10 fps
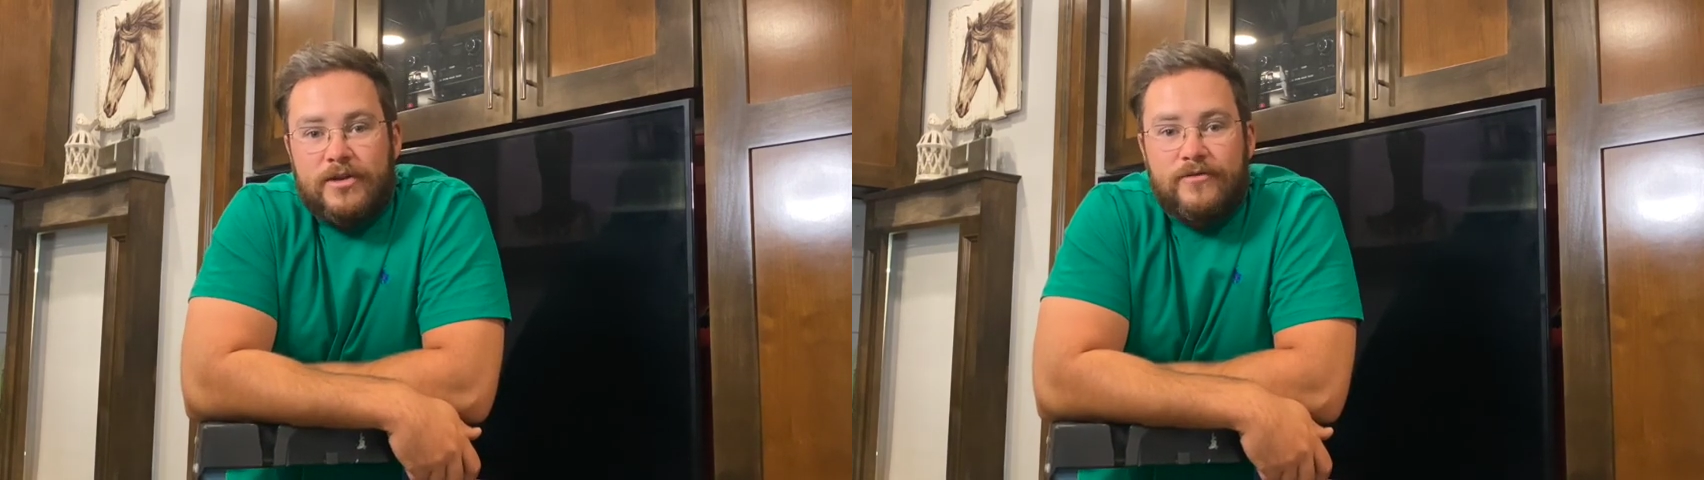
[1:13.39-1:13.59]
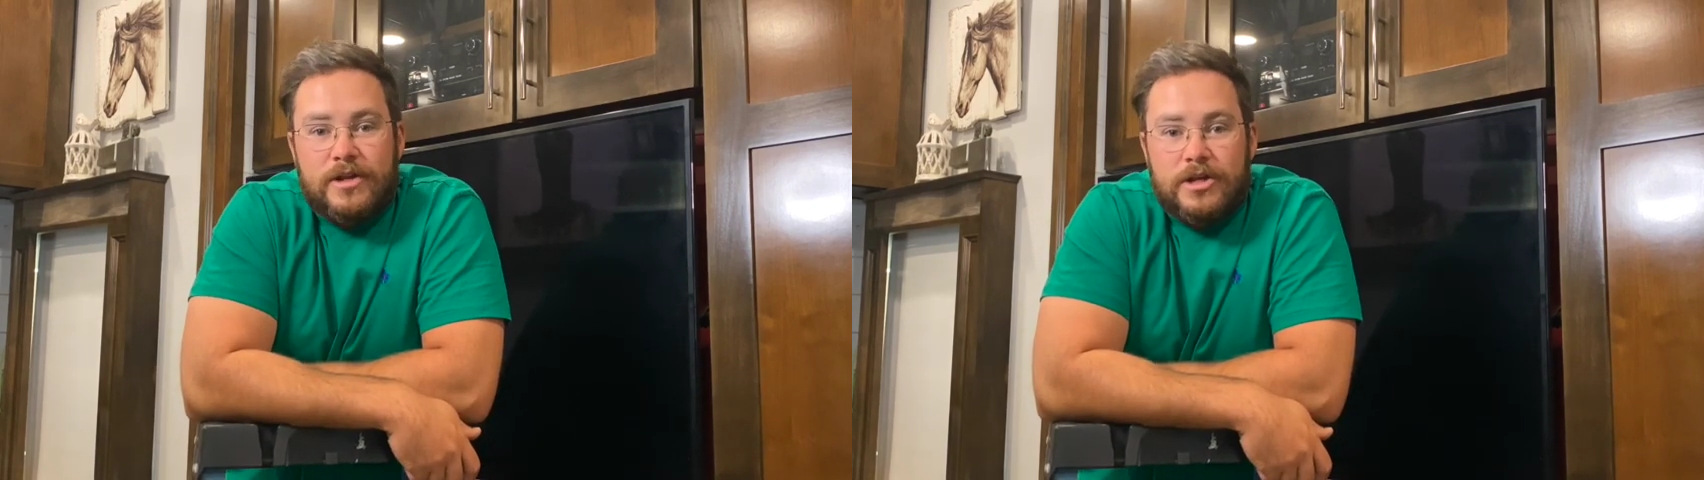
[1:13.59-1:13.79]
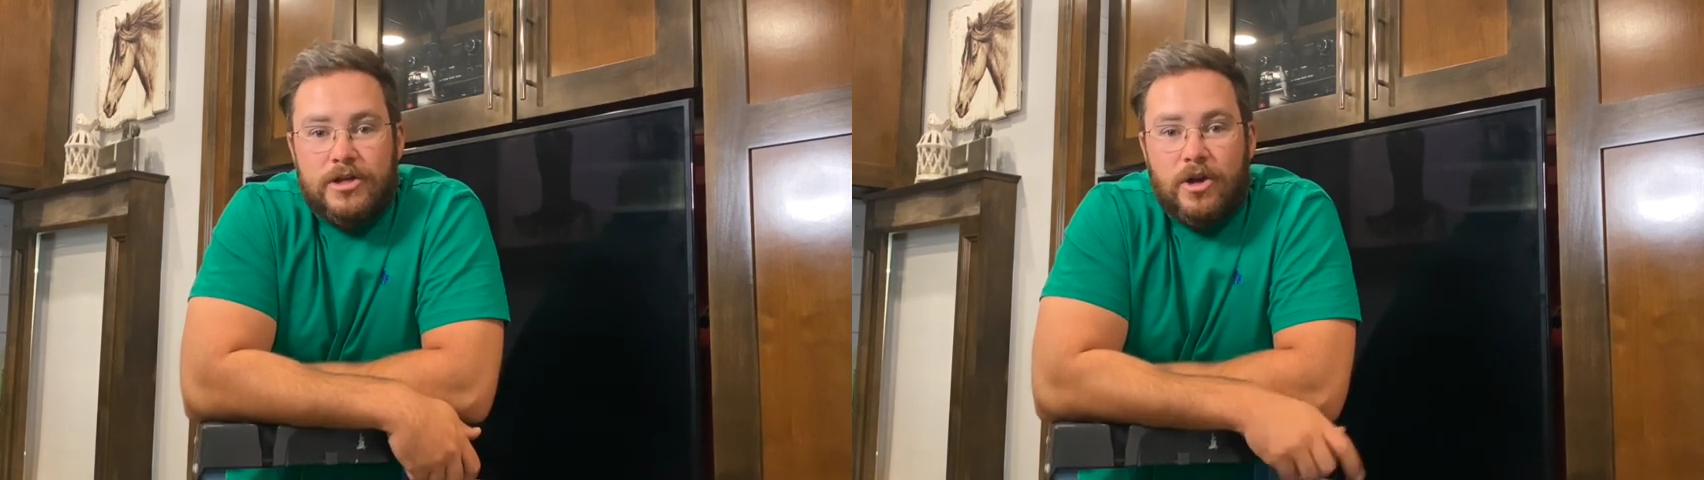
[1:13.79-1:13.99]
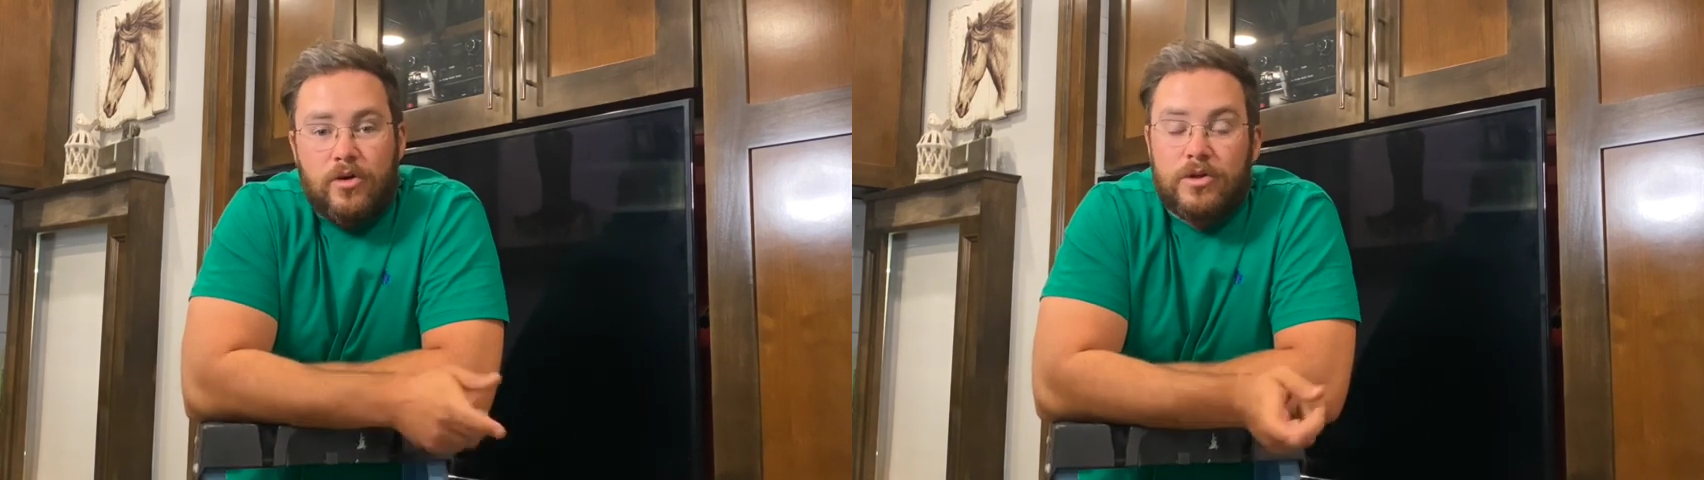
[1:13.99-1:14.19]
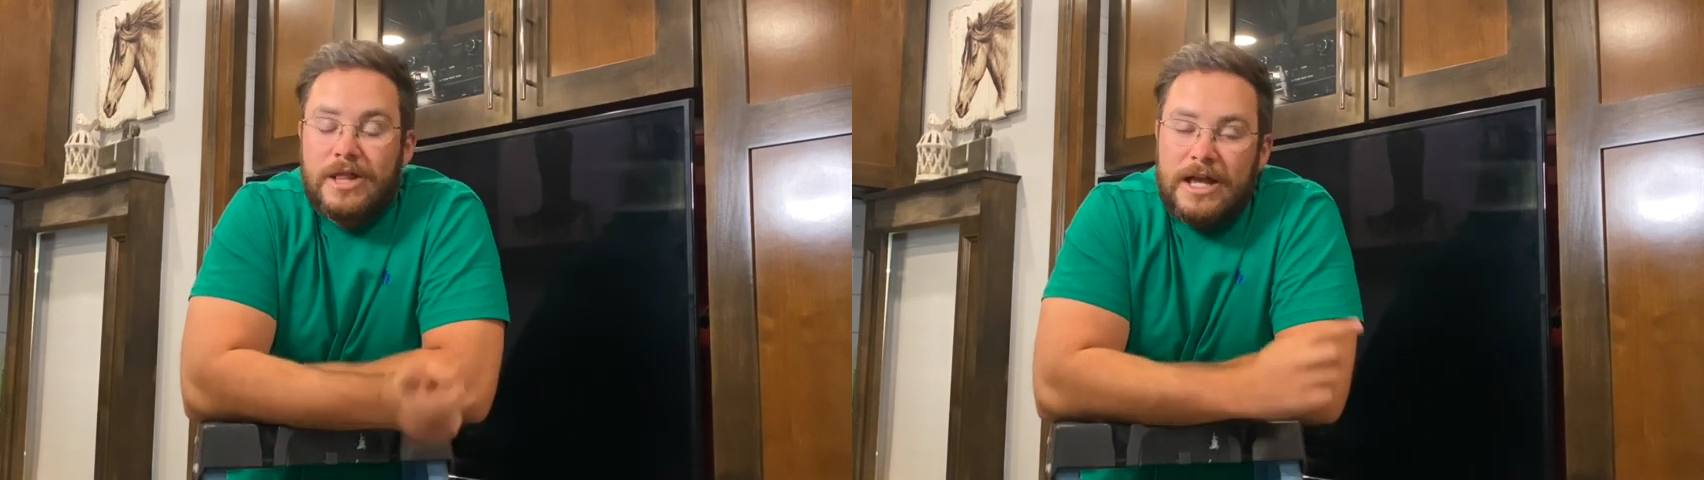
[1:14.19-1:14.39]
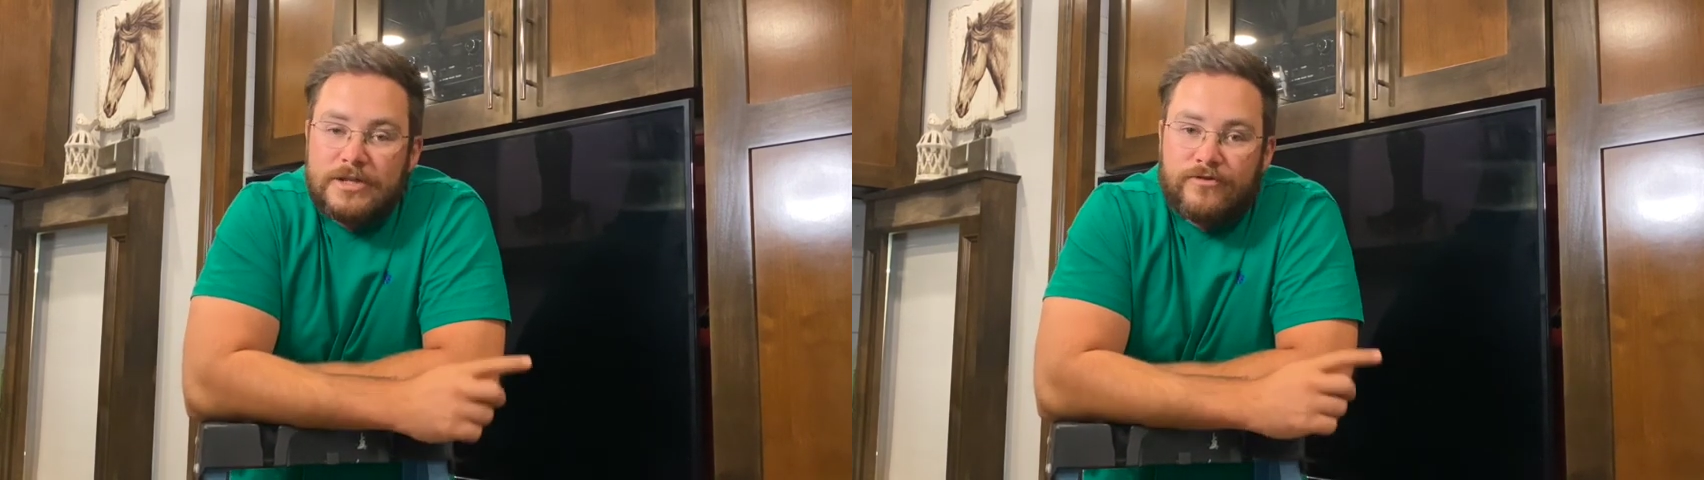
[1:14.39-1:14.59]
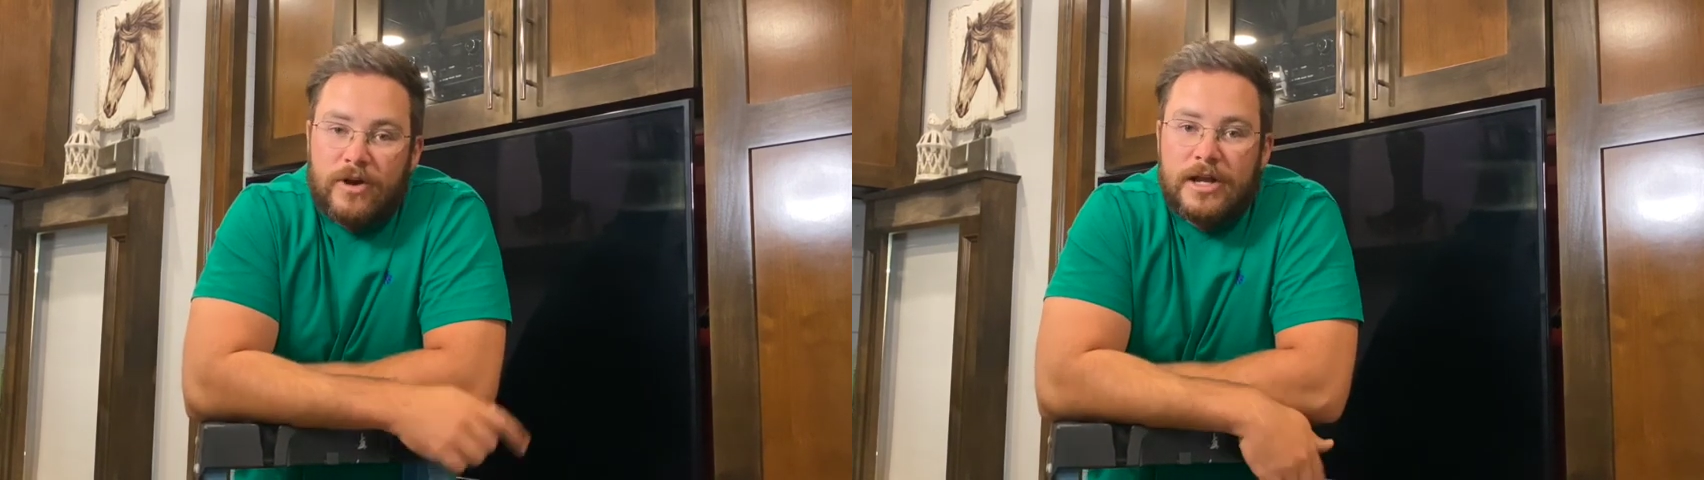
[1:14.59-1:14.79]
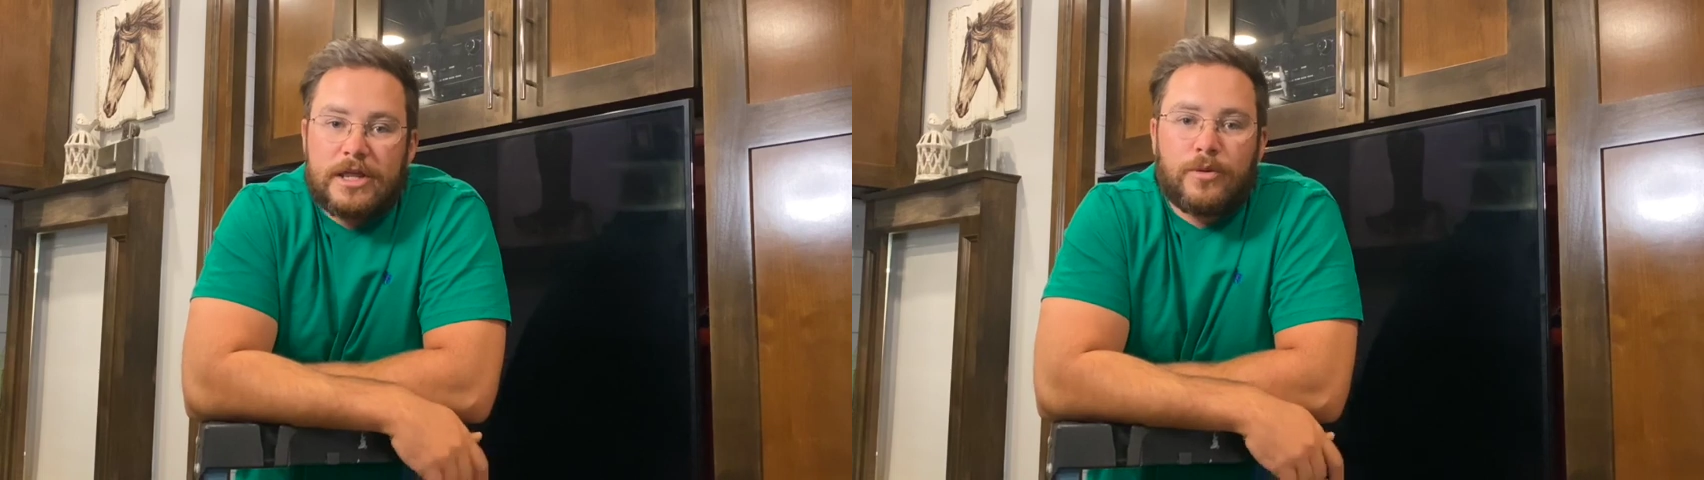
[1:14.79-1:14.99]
video last Friday,